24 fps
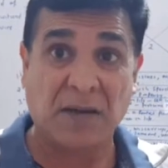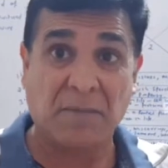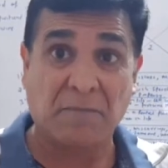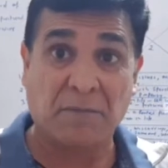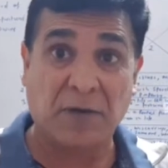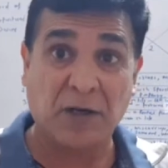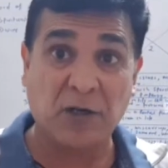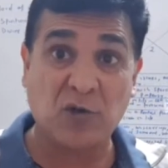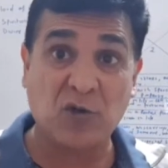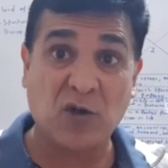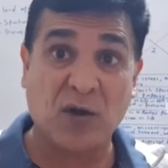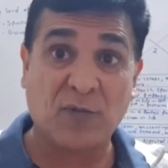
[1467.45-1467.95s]

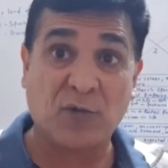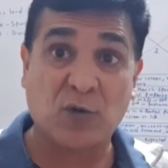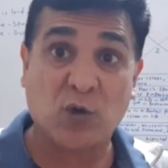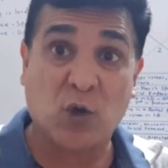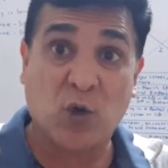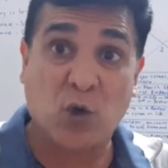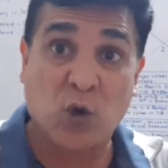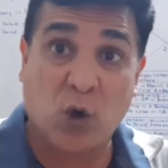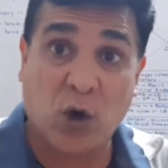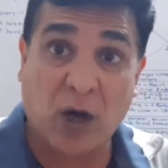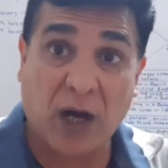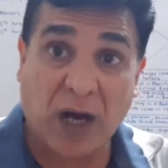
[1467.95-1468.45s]
but you have to
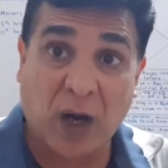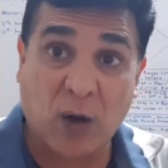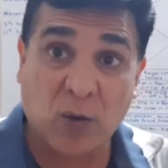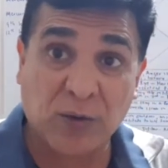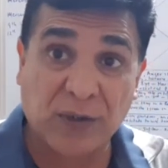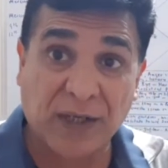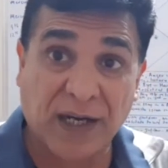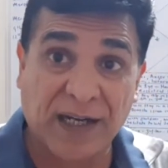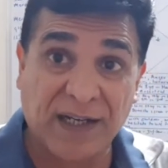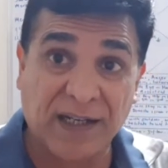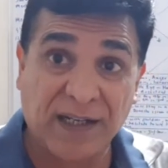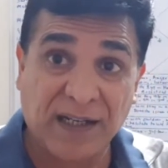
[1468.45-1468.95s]
go
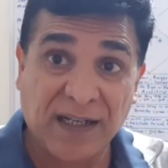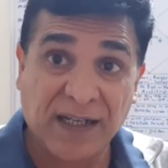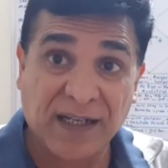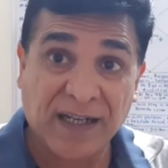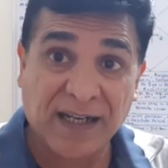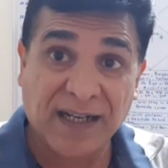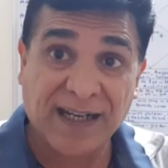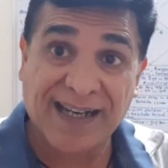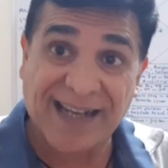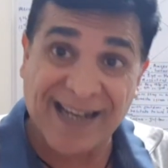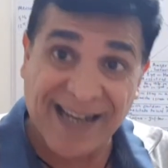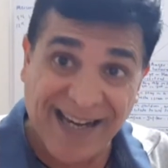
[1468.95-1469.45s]
out
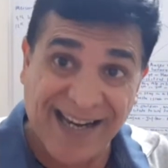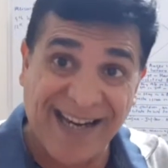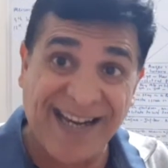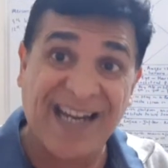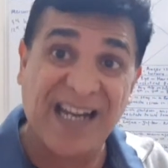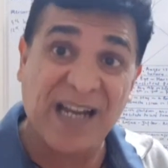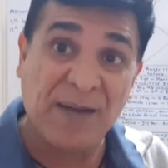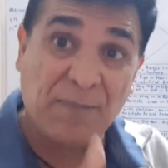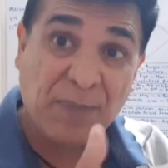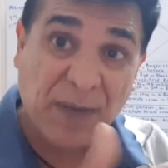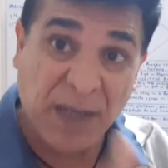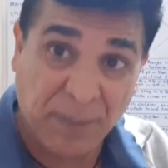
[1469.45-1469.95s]
and
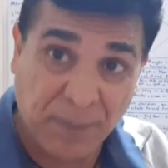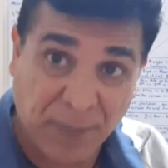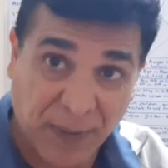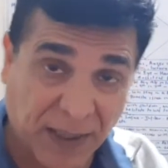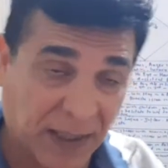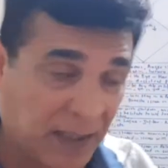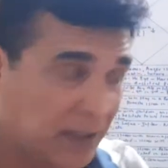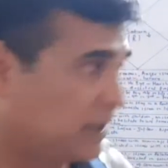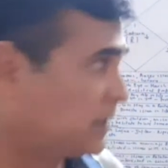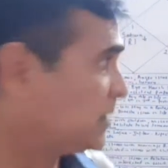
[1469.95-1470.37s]
heal people.